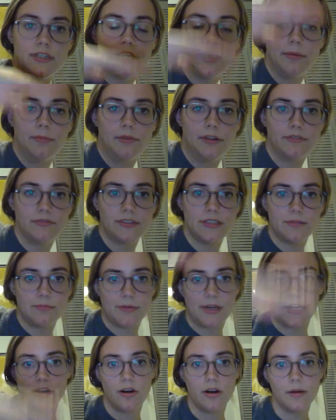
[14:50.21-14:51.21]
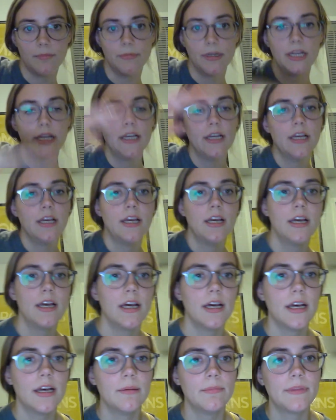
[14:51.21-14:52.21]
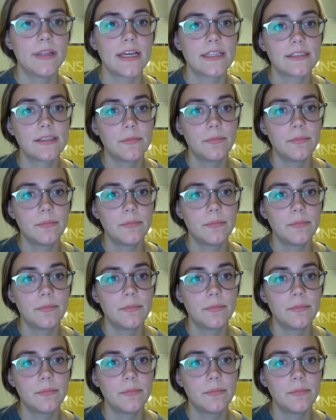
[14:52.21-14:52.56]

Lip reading: I'm lifting my arm. That's